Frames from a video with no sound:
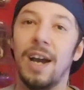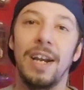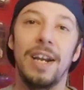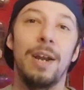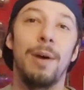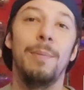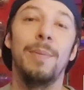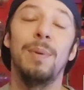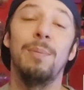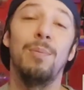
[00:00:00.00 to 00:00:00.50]
and
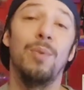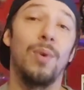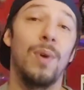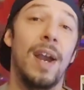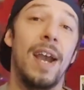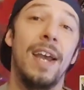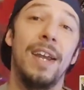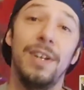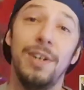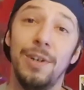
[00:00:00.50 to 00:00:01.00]
I'll be
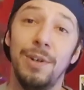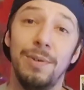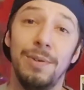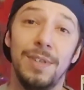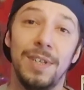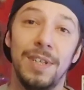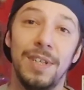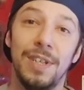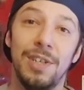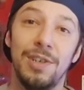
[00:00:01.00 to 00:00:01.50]
brand new
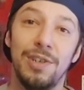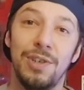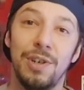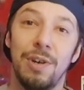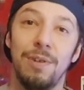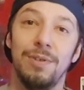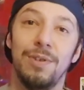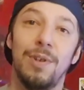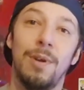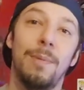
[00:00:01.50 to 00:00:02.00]
to this
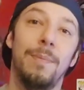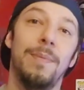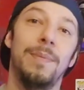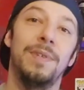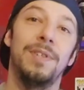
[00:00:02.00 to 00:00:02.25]
show. So I'm gonna be